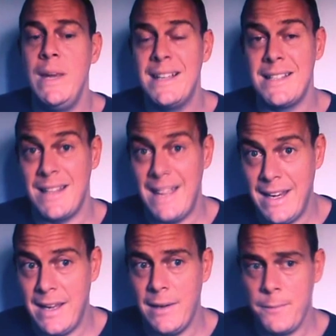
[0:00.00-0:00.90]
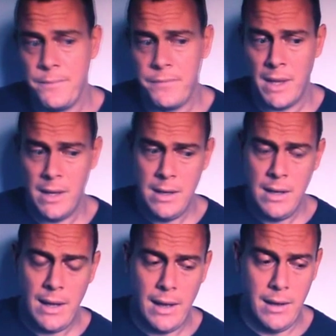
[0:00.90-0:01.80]
weakest link
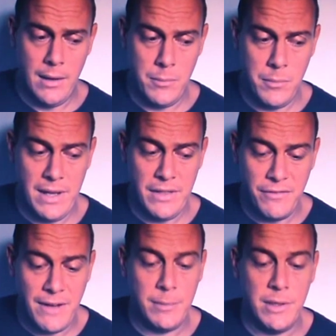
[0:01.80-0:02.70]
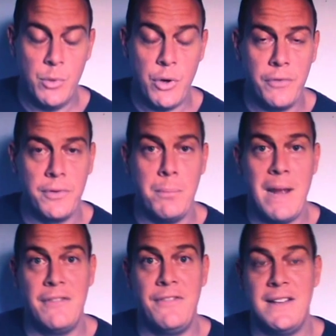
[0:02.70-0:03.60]
in the family would often
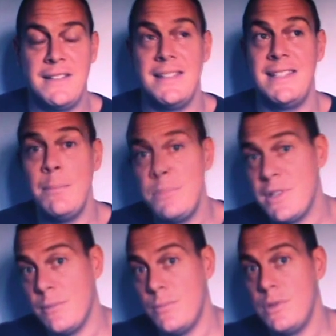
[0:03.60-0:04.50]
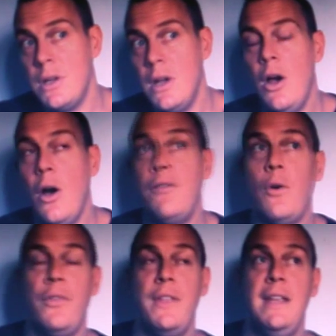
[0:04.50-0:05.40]
manifest the symptoms of
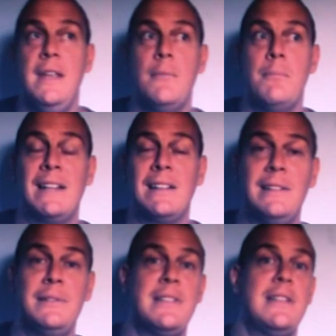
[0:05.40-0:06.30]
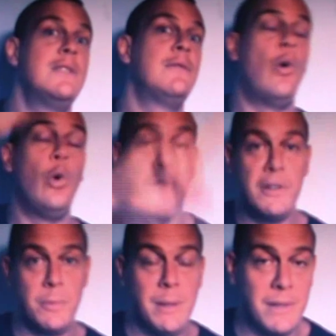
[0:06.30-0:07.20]
the mental illnesses of all the
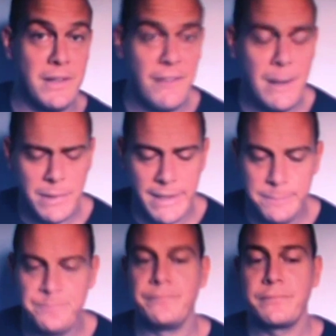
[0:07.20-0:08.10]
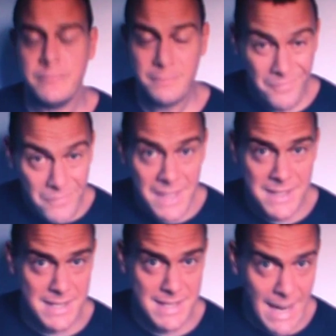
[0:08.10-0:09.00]
other people in the family.
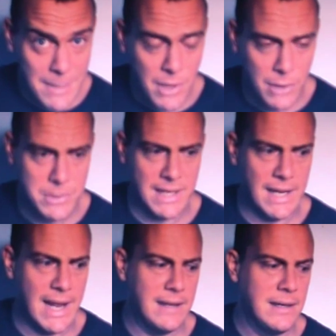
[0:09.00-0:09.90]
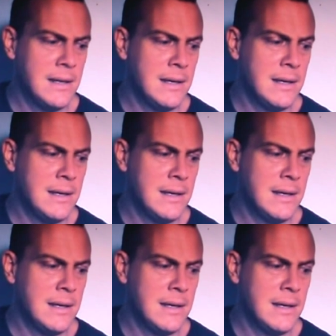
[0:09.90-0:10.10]
This is scapegoating again.